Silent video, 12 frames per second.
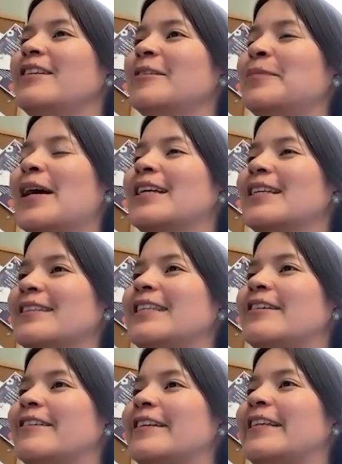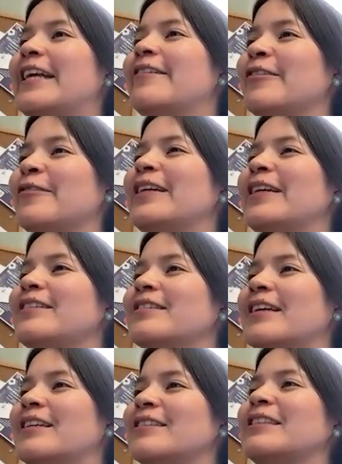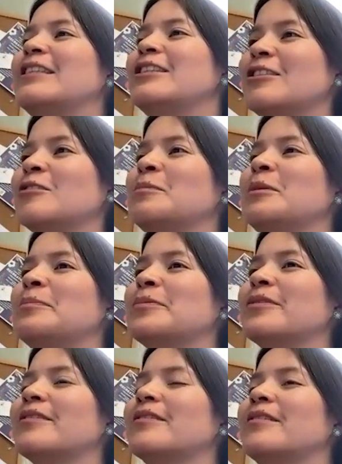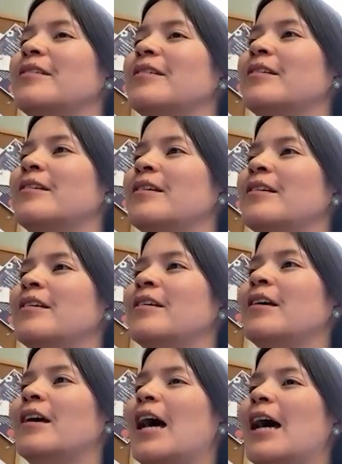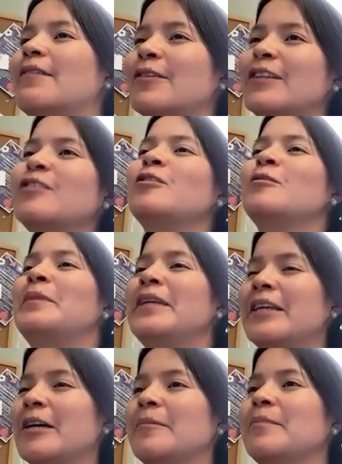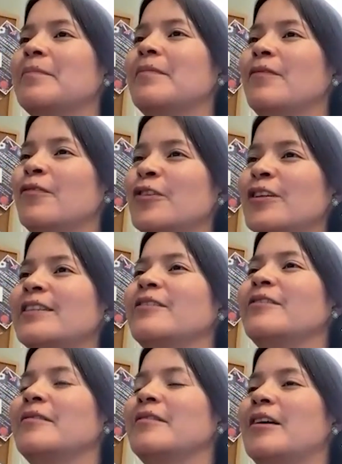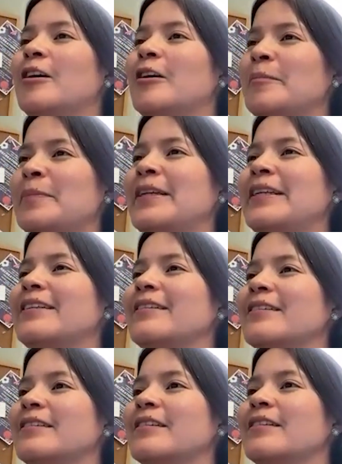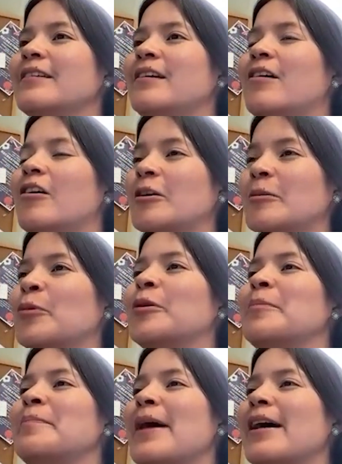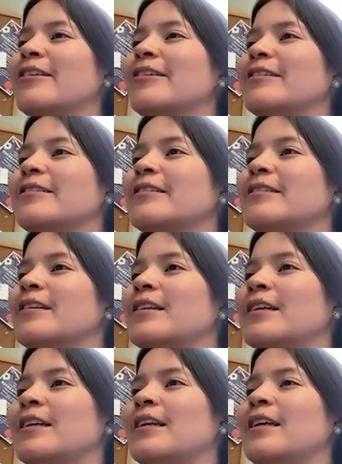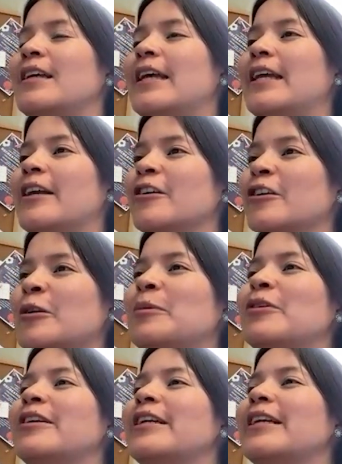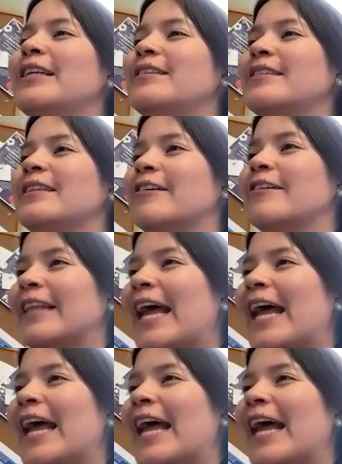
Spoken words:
in practicing our inherent rights as Indigenous people, have a right to speak up and voice out our opinions on important matters in our communities and our